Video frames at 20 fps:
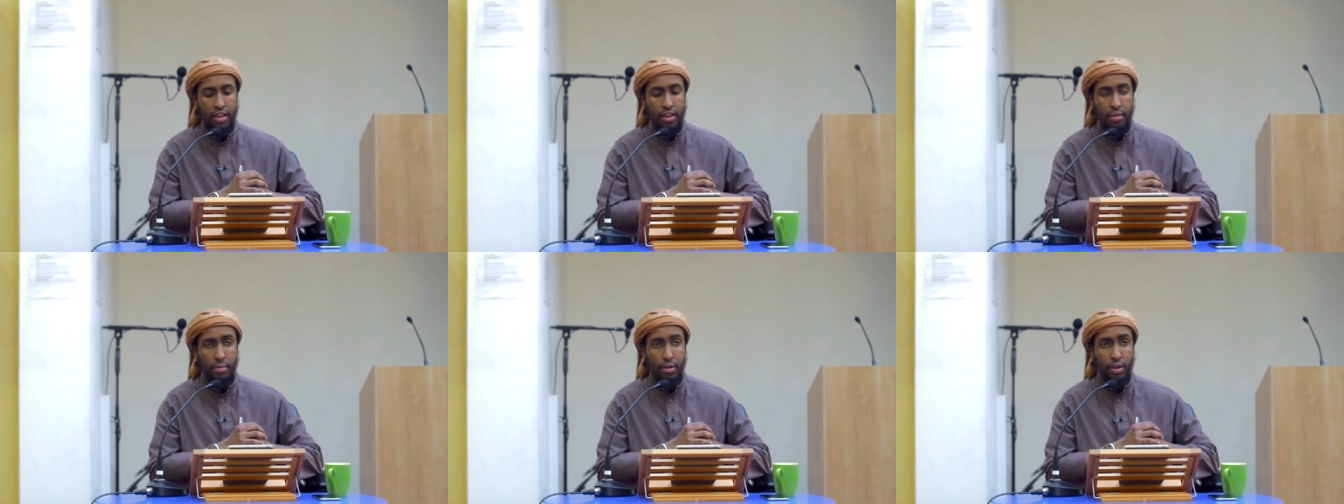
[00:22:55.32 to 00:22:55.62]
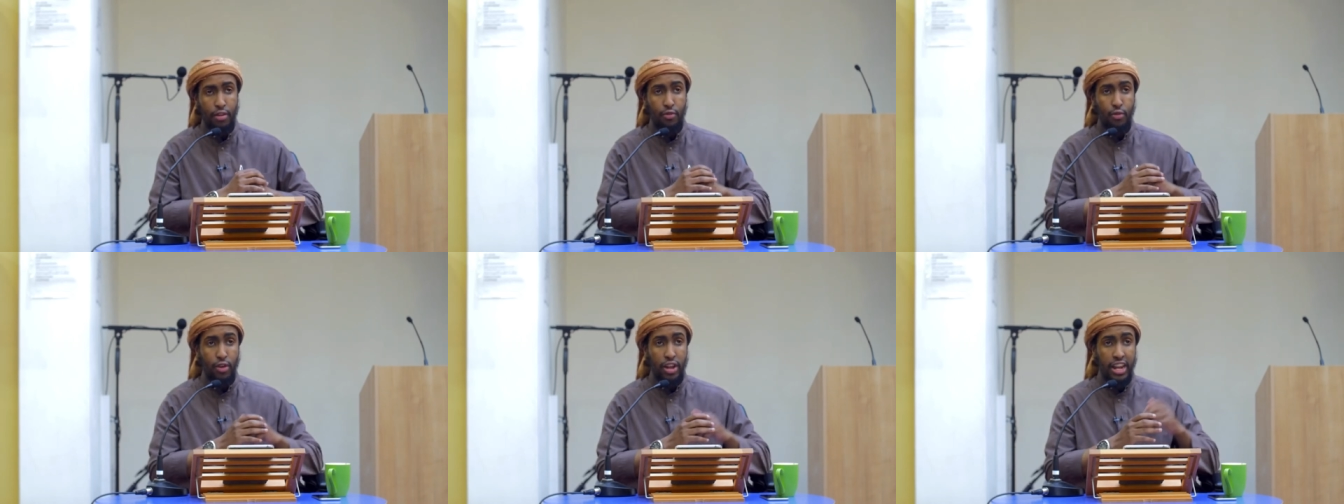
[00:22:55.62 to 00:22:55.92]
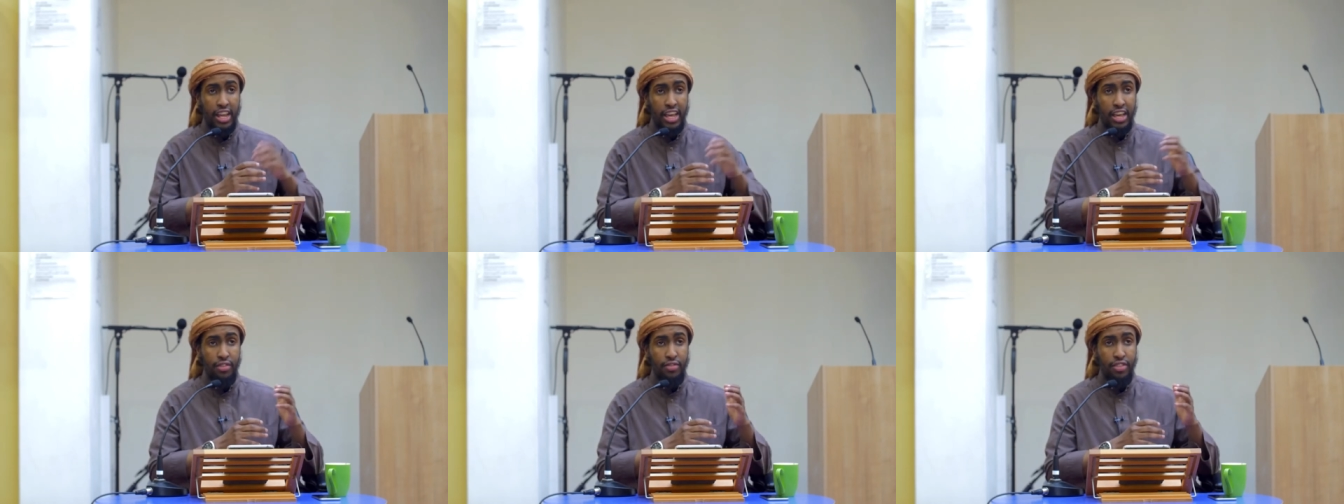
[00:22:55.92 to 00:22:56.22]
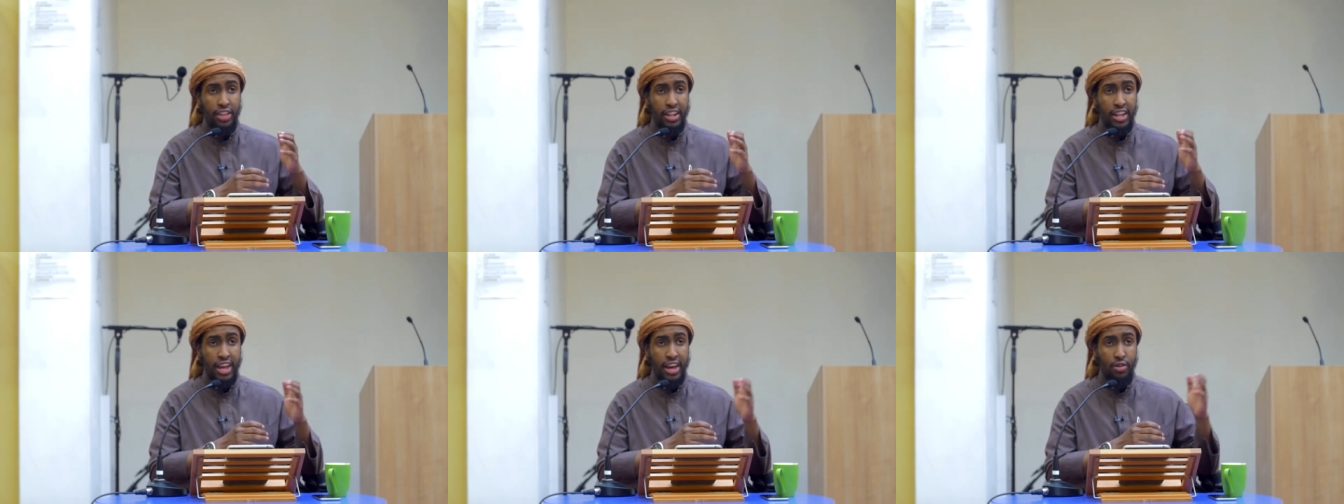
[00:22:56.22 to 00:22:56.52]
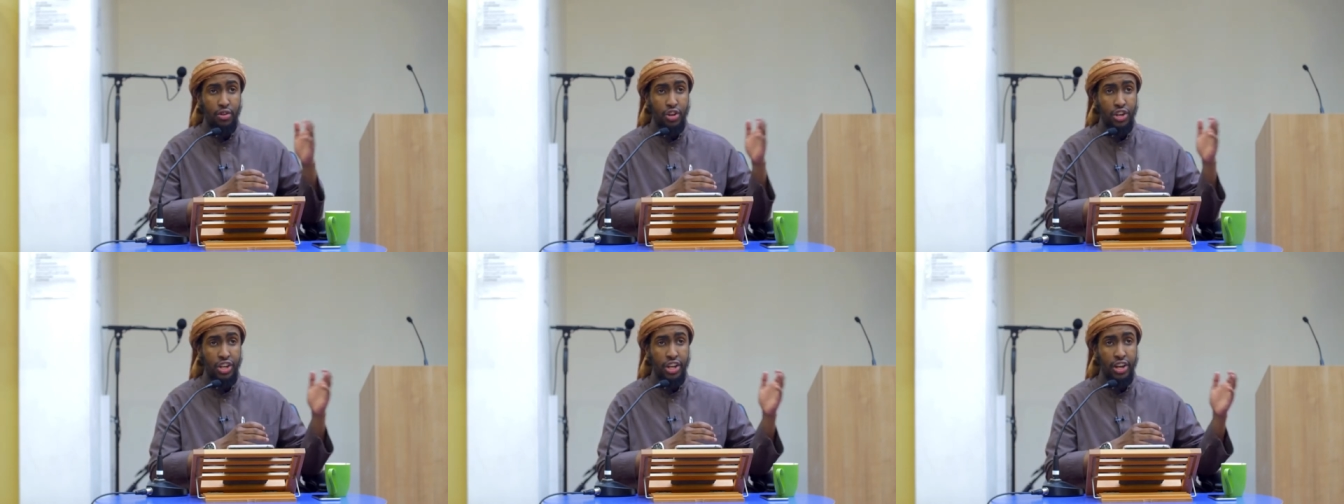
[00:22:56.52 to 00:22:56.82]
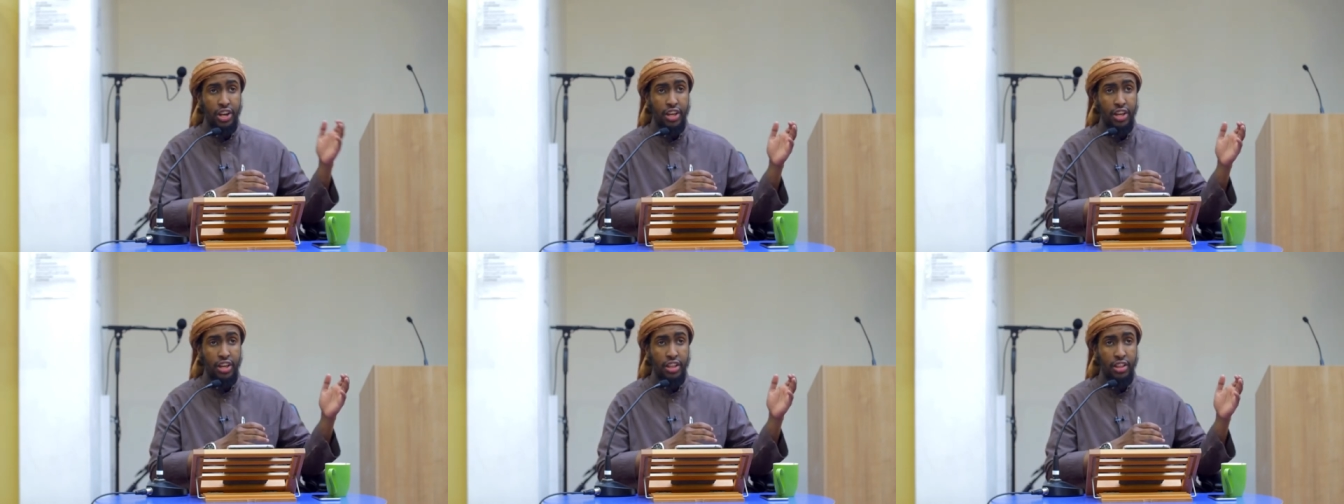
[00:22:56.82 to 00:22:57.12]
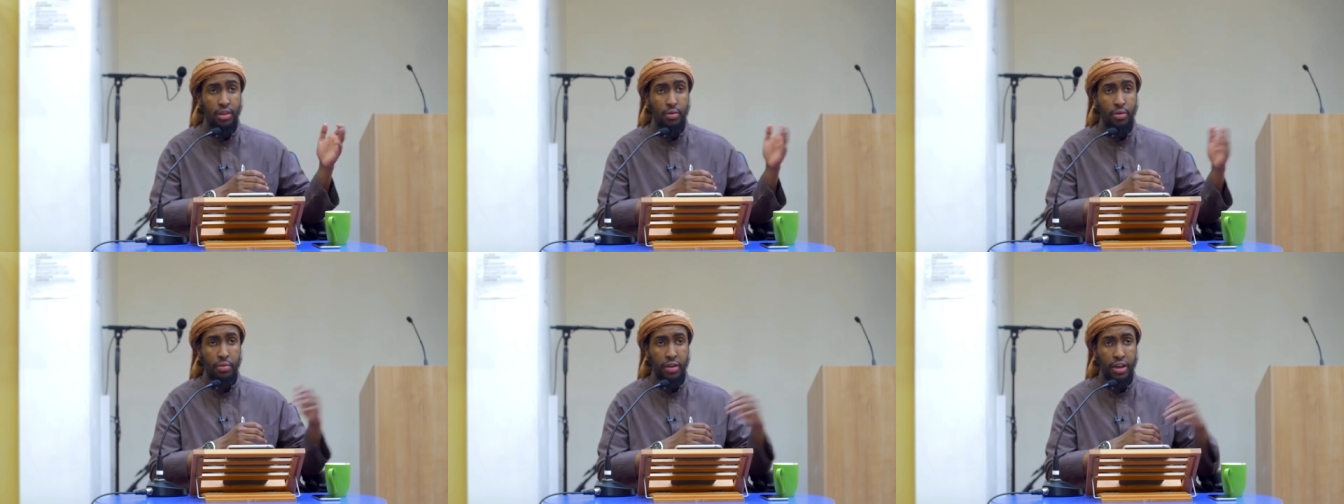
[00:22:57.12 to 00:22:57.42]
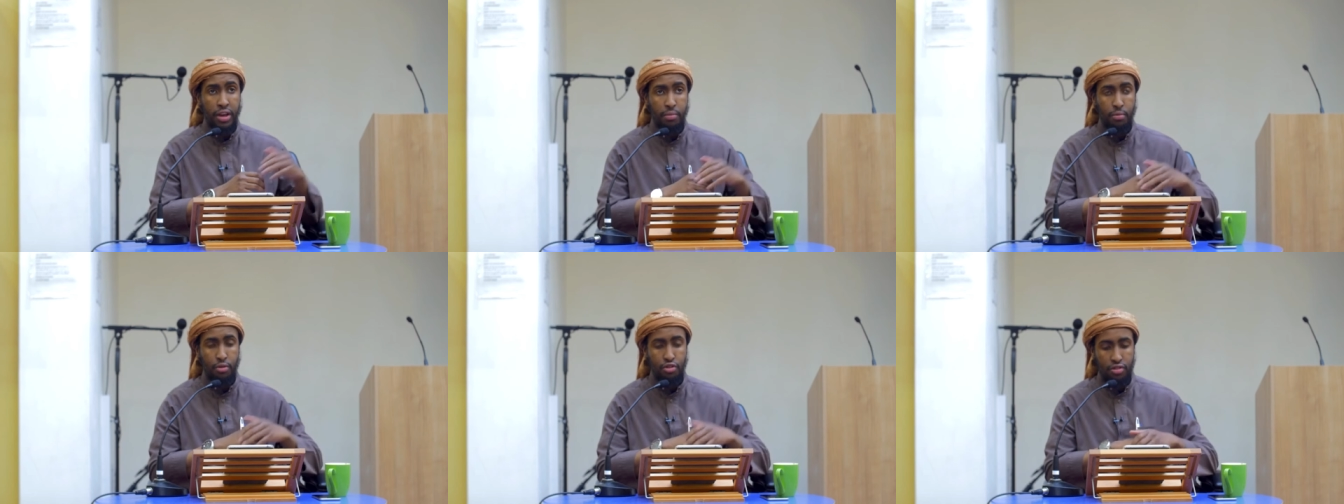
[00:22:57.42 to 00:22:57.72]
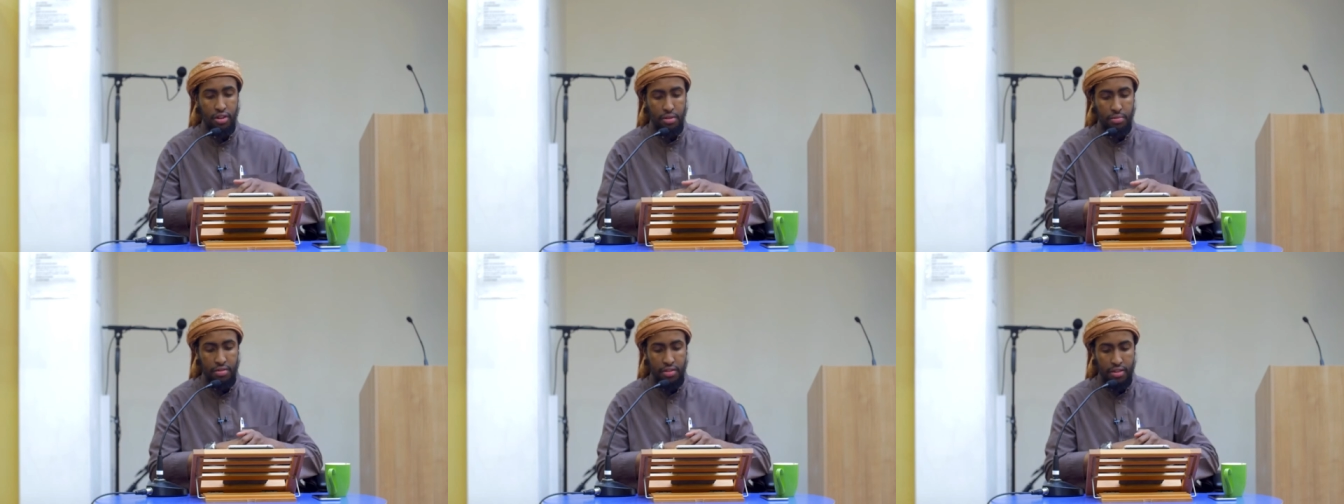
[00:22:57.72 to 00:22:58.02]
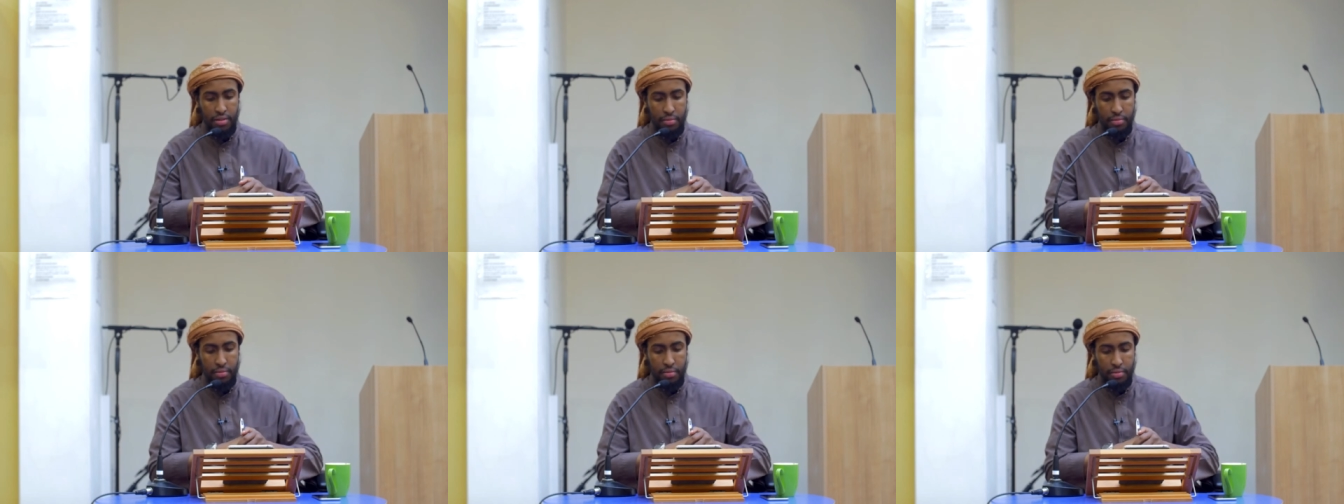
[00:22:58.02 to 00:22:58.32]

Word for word: But if we leave the Darul Shirk, then we become Muslims.